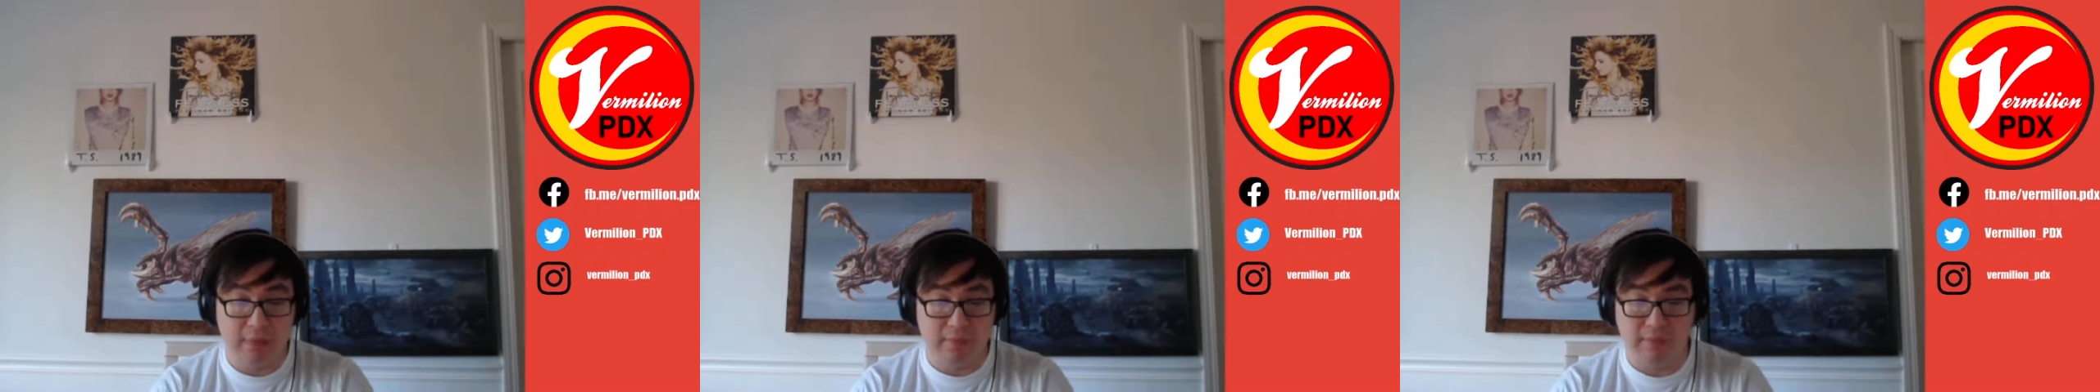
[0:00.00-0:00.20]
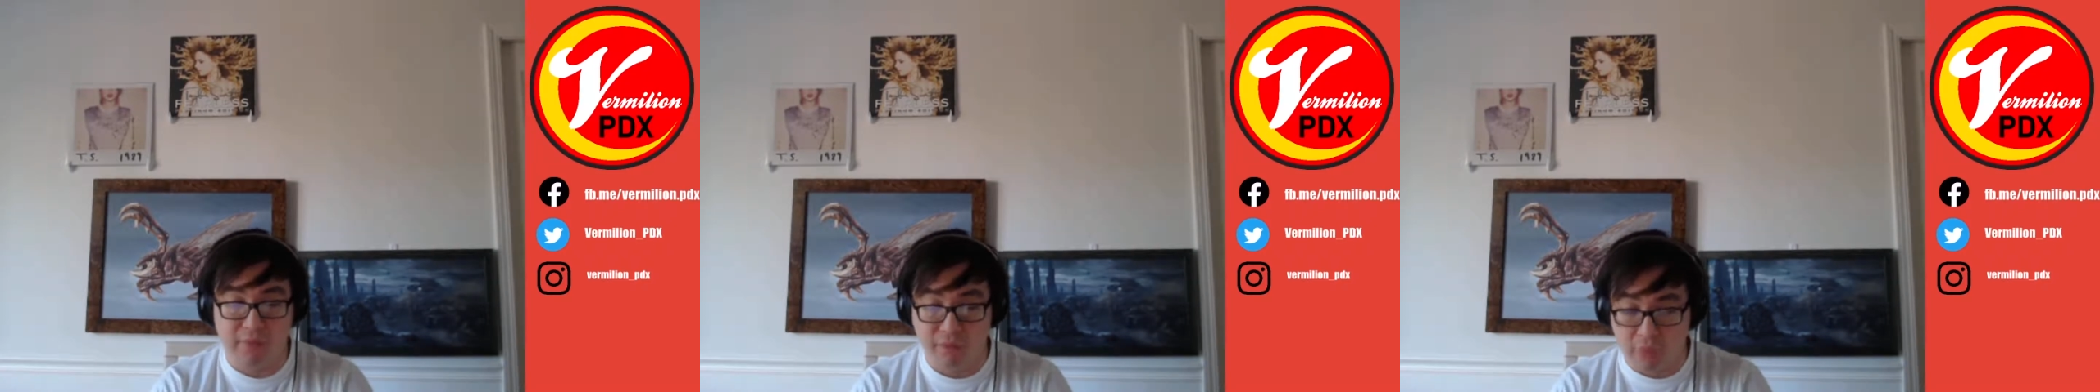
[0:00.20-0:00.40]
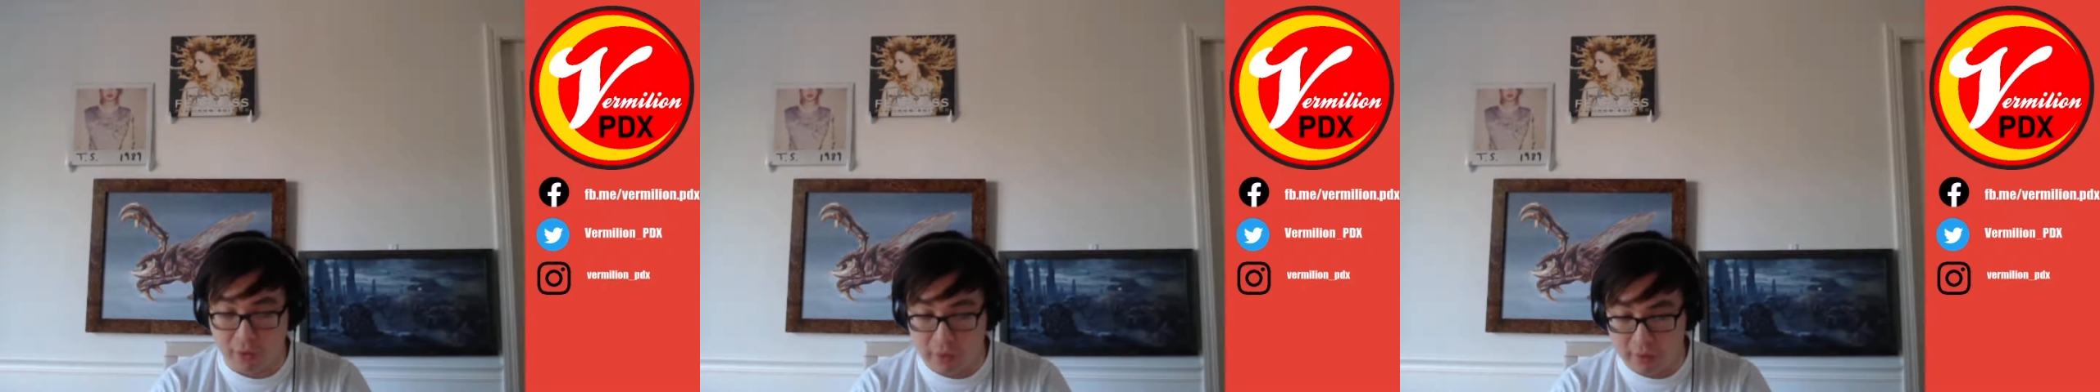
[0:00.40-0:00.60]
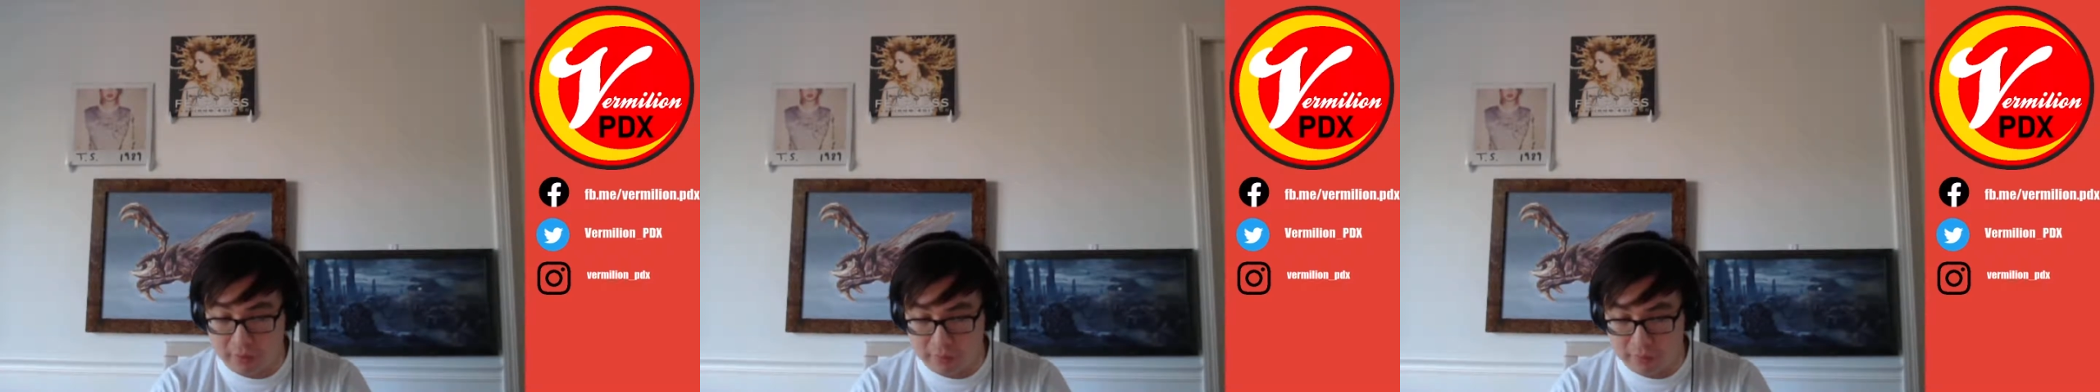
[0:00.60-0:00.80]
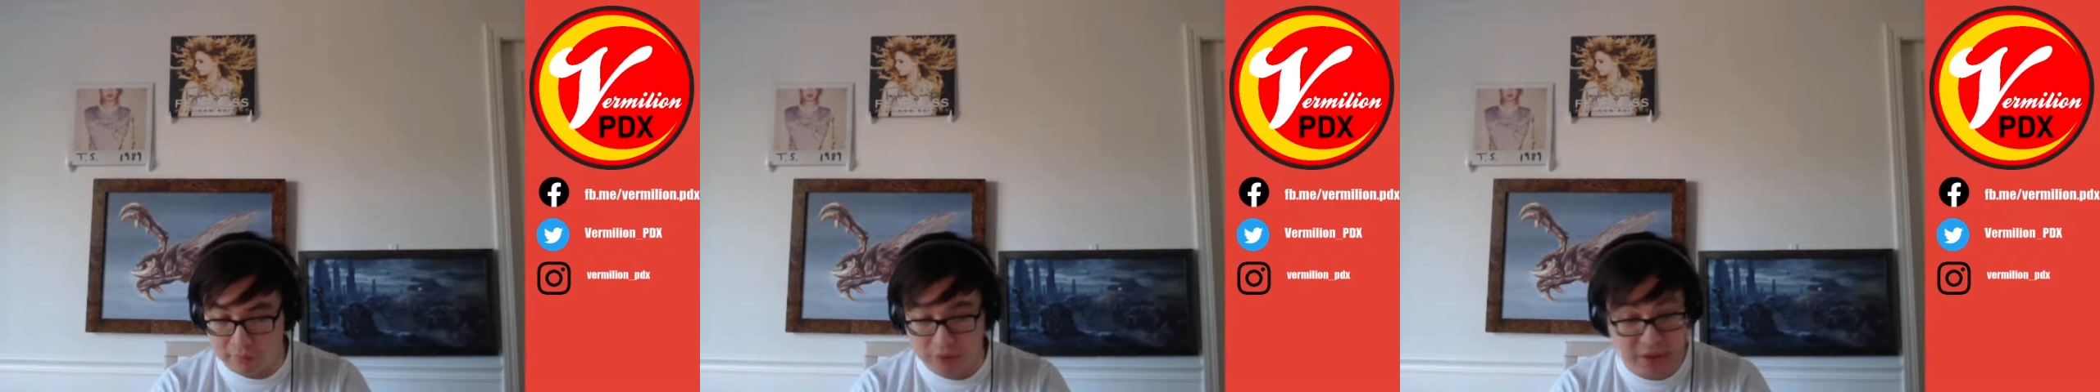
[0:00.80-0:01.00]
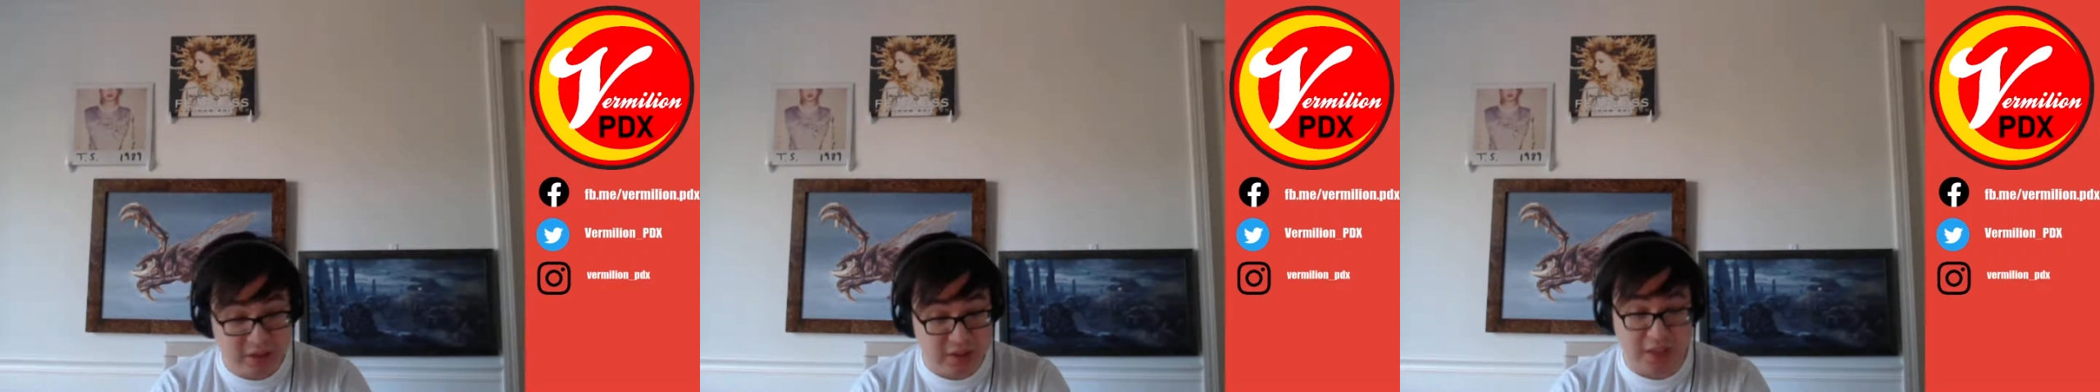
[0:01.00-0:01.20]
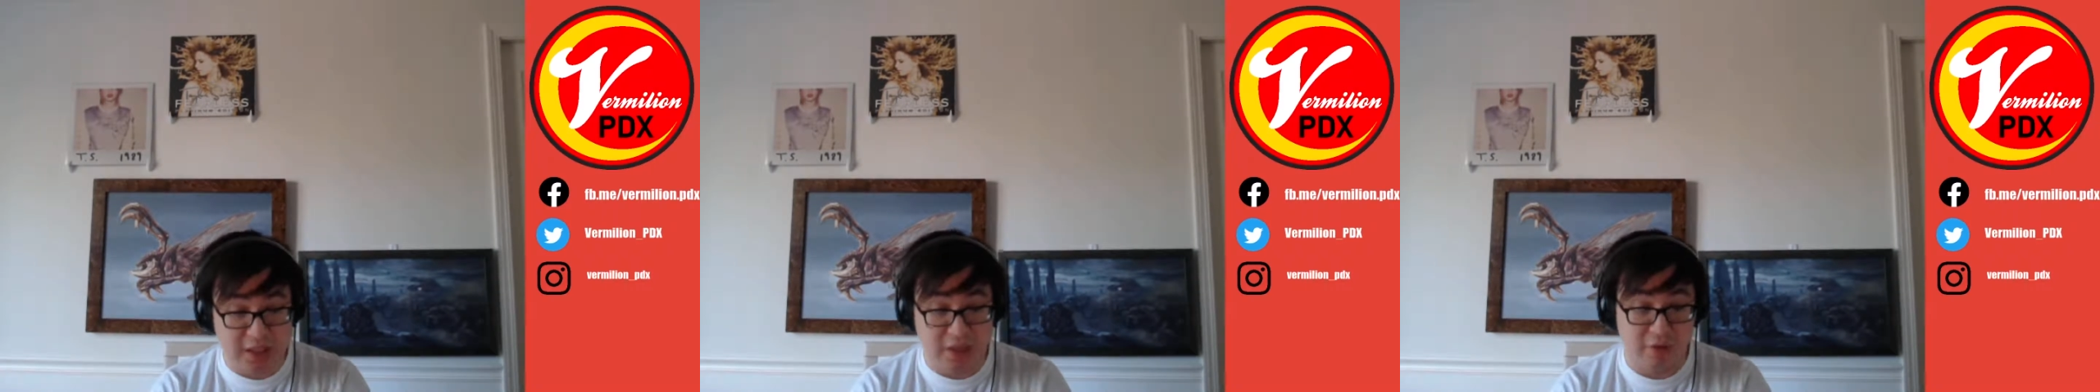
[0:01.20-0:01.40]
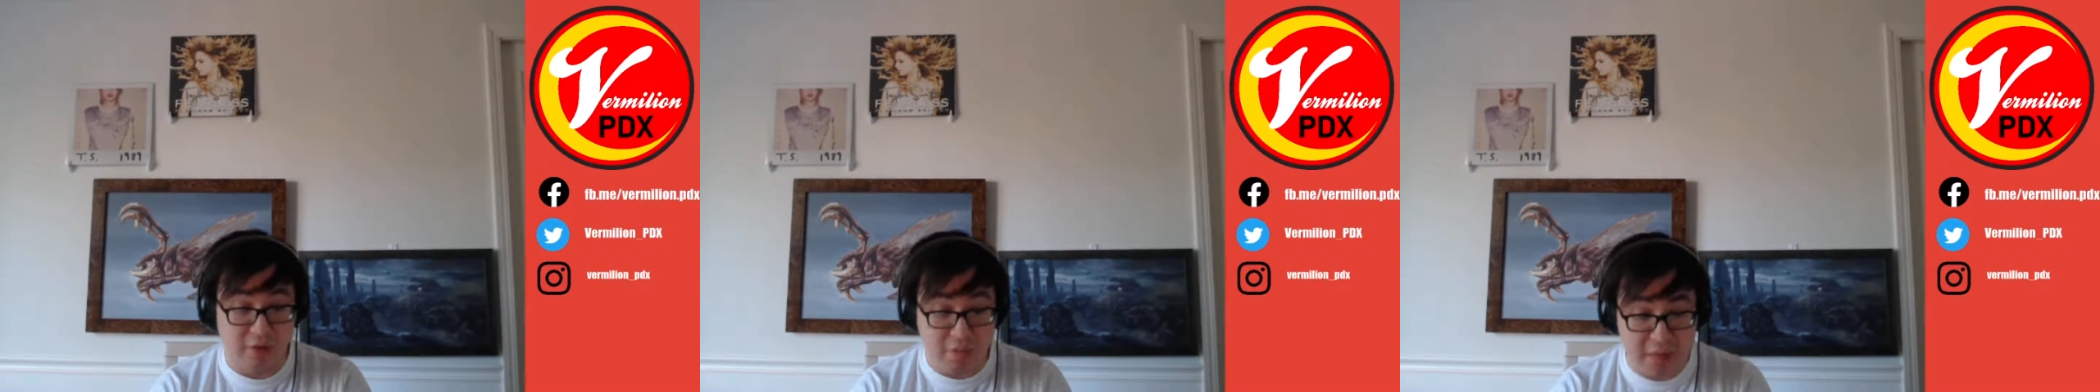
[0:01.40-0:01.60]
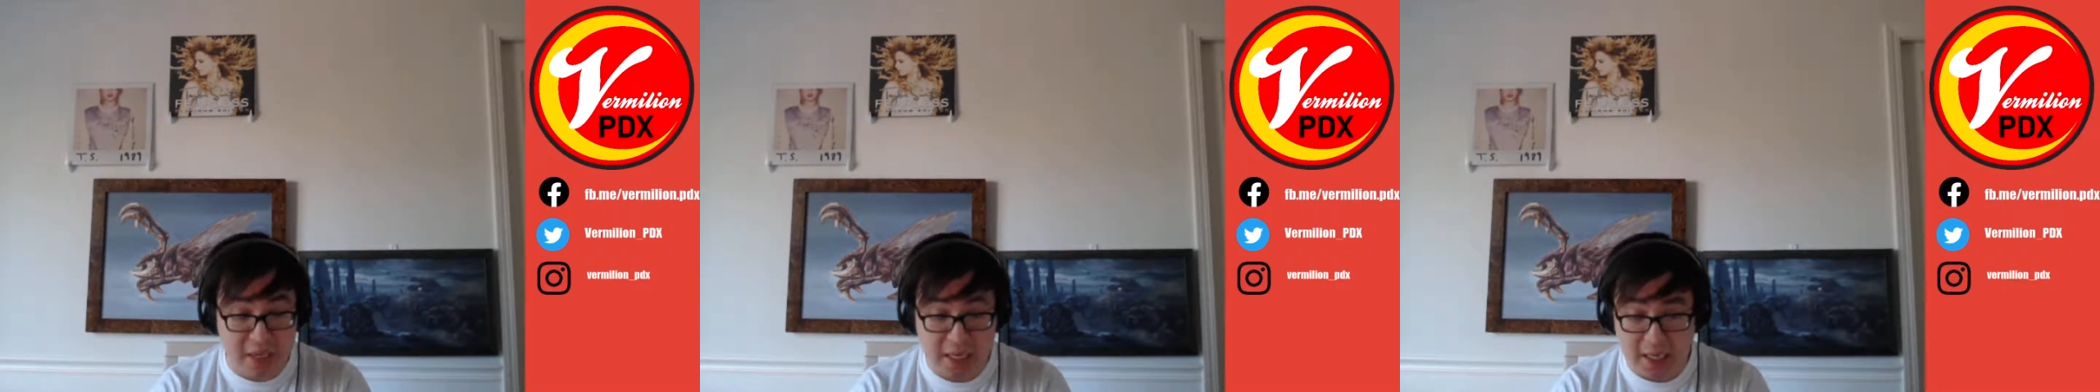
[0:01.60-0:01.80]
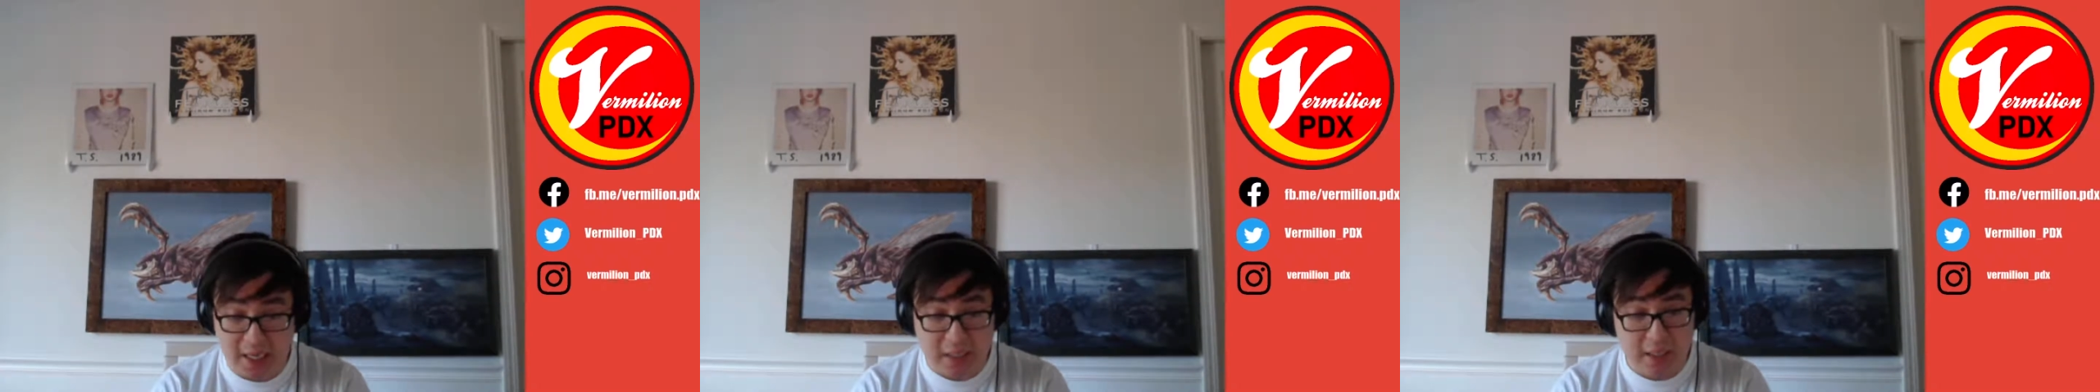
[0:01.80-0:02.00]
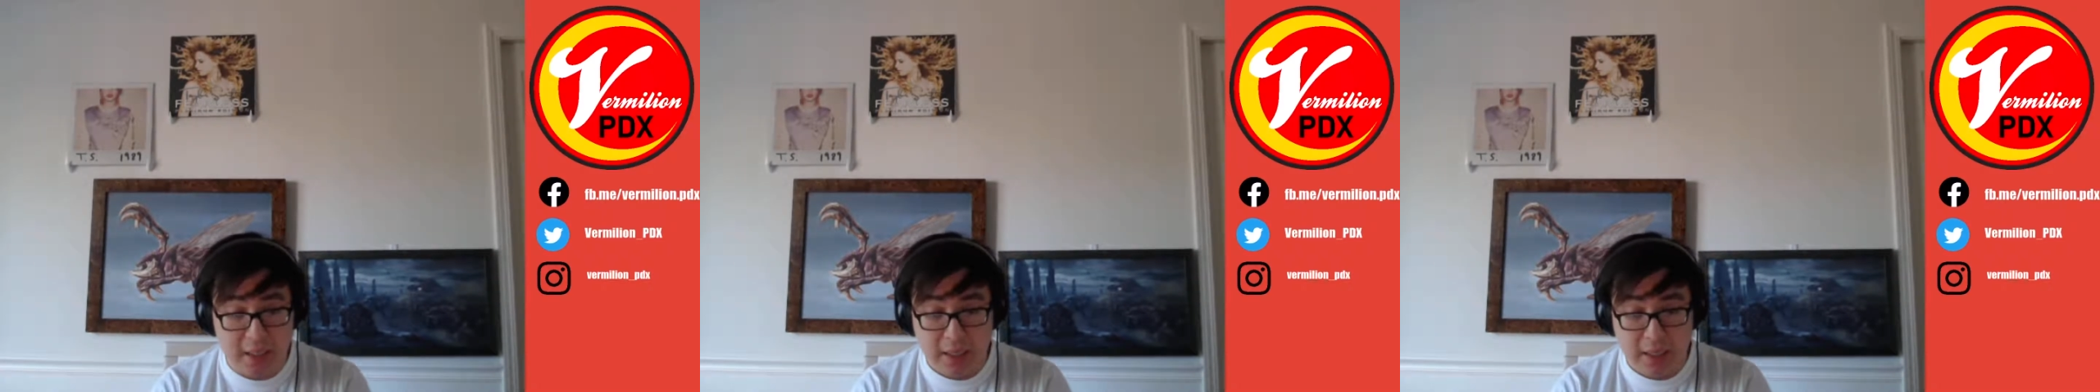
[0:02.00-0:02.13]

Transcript: For realistically, for me,